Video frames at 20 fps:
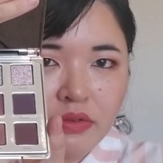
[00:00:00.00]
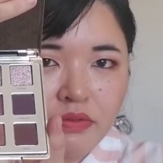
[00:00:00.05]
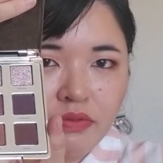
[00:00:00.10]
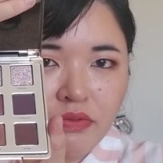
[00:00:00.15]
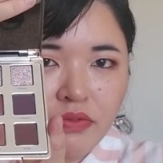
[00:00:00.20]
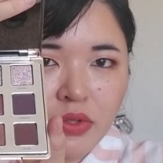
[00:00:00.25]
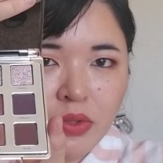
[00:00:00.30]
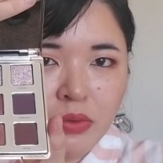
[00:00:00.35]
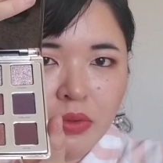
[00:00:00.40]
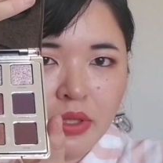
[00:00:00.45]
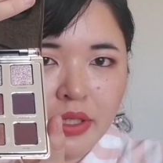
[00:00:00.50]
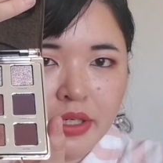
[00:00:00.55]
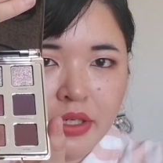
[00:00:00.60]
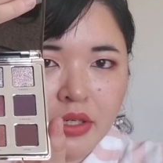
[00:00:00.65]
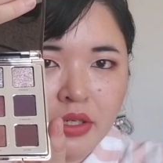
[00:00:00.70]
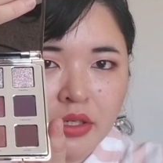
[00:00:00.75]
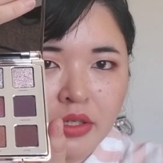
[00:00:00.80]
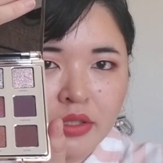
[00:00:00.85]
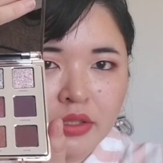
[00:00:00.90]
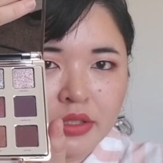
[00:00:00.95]
few
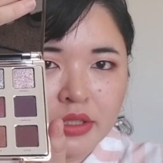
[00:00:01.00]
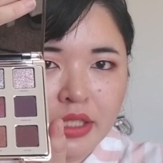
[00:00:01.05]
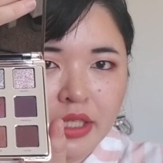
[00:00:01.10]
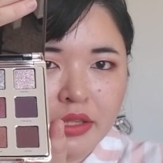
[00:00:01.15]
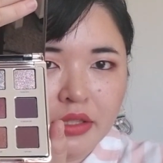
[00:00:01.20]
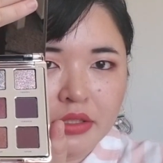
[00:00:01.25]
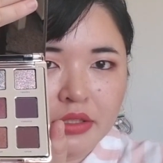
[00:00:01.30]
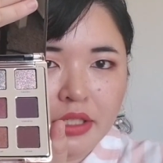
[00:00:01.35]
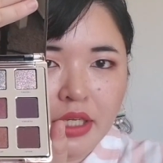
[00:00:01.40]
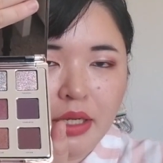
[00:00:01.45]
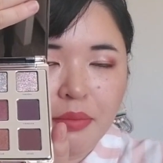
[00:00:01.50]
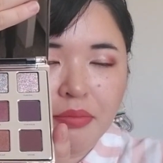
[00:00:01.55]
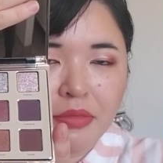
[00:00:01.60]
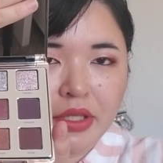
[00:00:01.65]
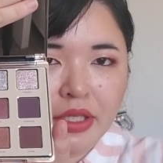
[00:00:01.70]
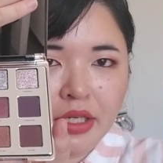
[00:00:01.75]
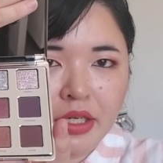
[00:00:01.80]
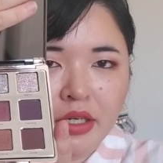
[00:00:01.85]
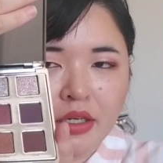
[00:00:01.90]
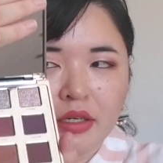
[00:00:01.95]
glitters at the top
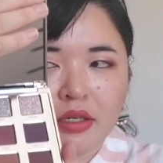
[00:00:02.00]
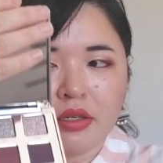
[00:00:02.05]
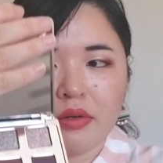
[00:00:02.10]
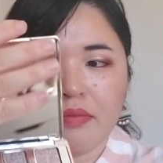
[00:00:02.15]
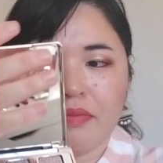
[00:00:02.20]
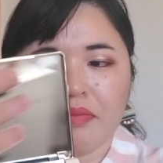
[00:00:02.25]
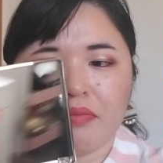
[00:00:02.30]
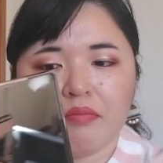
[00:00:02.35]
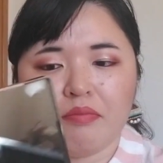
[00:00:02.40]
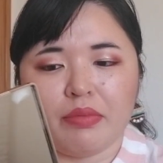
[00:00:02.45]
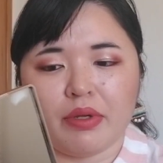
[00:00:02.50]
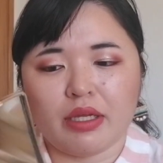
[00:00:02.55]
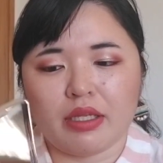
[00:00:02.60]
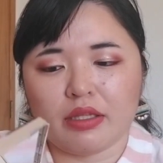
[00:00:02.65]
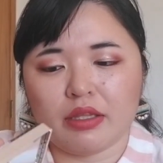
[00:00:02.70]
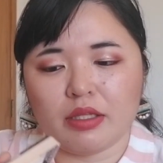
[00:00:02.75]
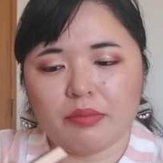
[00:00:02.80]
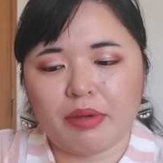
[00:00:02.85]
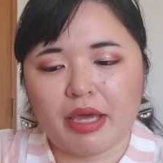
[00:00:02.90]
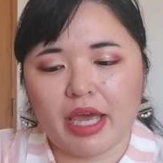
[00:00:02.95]
there.
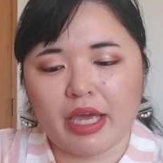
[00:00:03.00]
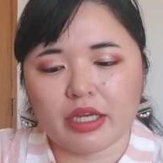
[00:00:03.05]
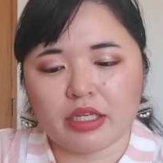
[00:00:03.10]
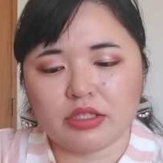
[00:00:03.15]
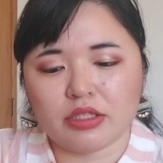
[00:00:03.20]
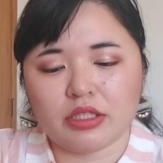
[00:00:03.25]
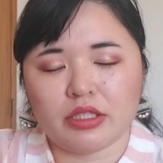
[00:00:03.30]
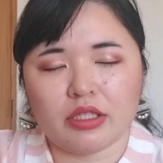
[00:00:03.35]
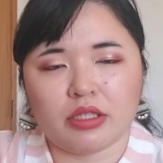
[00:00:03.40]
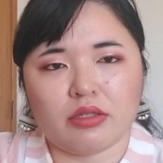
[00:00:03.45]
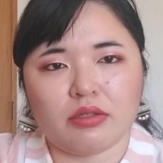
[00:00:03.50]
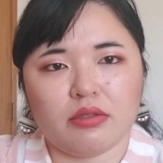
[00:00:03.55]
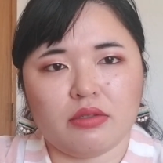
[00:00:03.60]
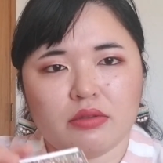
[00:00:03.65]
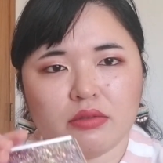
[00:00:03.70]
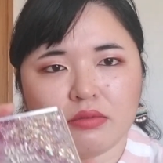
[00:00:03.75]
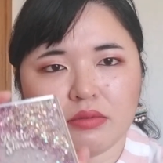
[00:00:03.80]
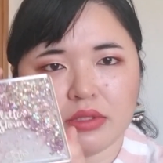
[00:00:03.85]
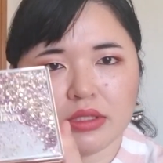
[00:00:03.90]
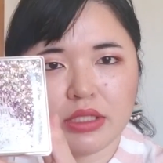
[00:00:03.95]
But the packaging
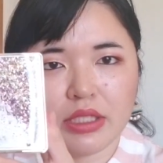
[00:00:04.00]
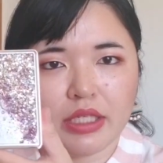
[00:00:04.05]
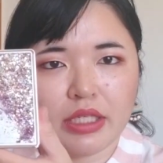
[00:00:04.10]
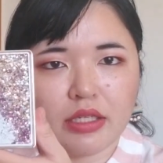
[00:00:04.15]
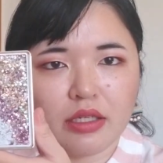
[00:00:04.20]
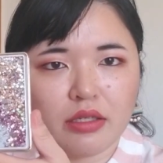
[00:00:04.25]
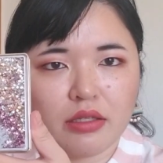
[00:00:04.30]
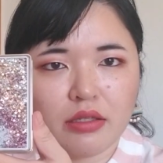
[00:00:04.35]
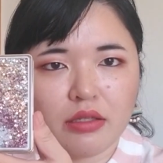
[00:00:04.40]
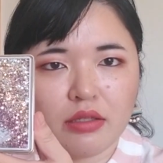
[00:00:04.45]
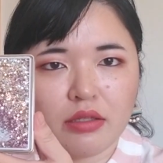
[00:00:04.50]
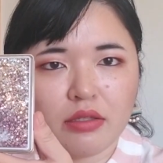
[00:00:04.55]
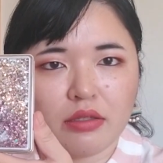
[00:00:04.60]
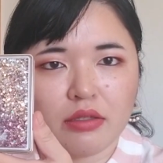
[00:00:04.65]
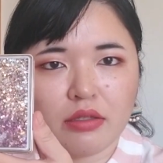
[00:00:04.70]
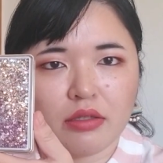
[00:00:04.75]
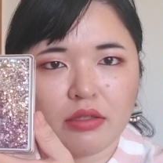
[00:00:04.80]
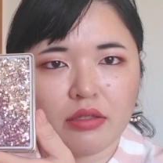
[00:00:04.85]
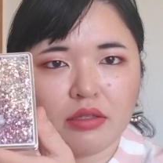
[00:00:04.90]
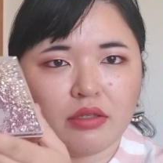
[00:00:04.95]
was like
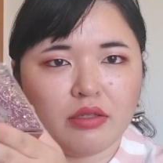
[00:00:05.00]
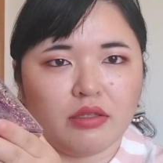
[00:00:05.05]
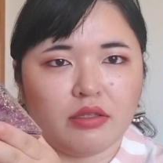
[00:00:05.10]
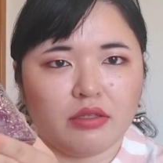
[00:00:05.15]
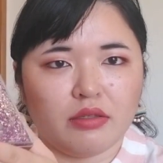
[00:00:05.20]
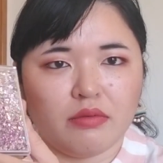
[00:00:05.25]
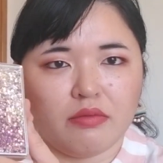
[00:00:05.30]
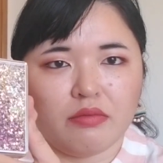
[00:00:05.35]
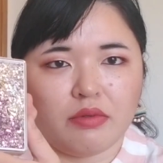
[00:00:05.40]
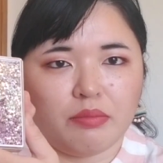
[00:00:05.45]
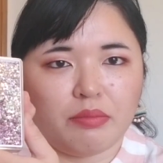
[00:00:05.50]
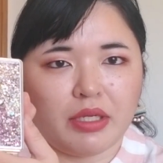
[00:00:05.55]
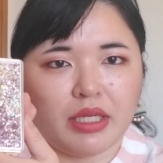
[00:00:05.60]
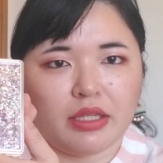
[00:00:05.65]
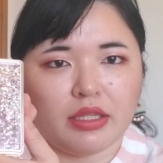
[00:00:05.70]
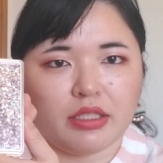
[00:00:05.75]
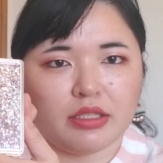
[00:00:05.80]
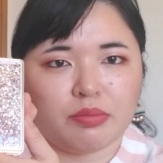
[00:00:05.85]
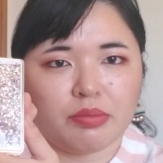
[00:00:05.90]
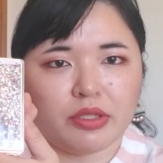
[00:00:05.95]
what
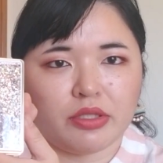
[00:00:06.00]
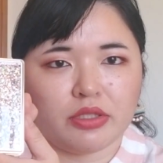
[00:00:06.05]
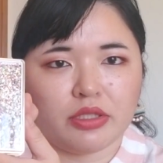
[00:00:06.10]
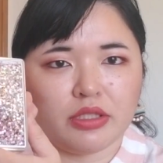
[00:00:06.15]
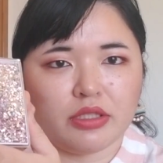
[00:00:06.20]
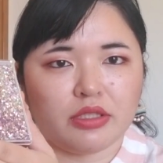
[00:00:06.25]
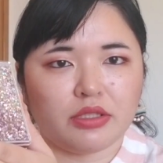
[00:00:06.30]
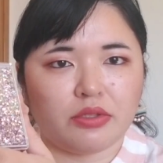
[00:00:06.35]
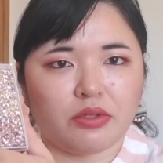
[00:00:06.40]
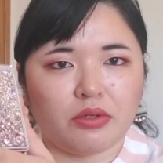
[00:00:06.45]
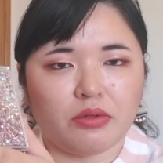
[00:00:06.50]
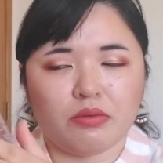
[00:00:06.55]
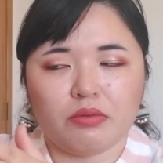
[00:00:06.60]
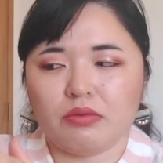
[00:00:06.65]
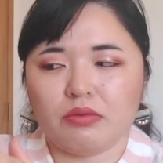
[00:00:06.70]
made this purchase so